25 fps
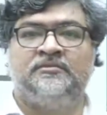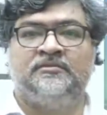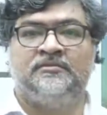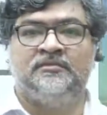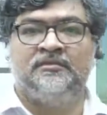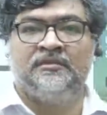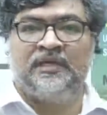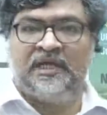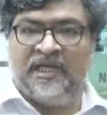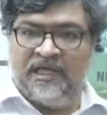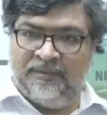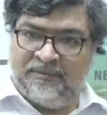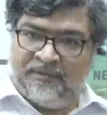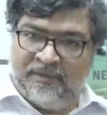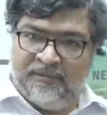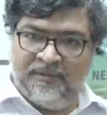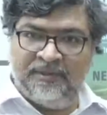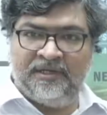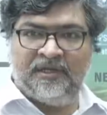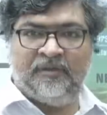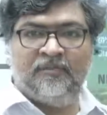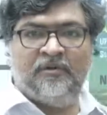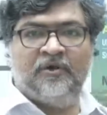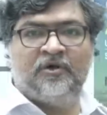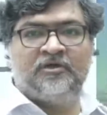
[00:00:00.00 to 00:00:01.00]
I've given
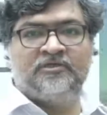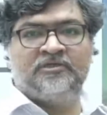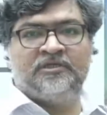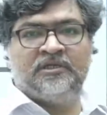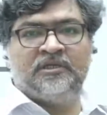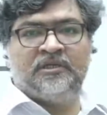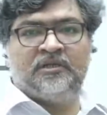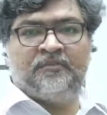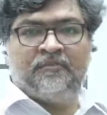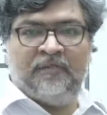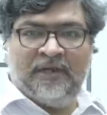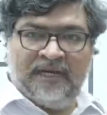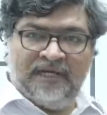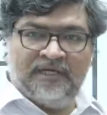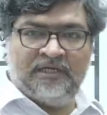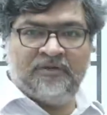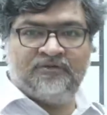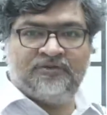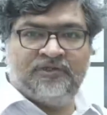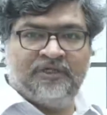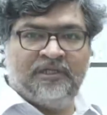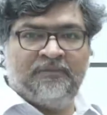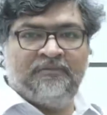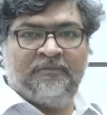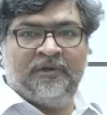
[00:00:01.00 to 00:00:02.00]
about the
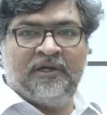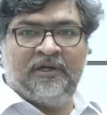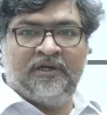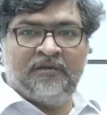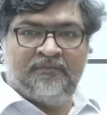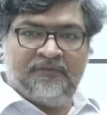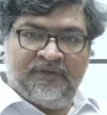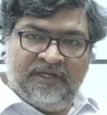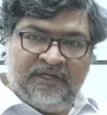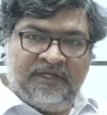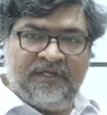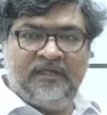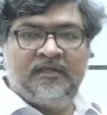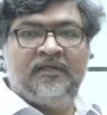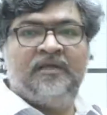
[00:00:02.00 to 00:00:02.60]
biodiversity part very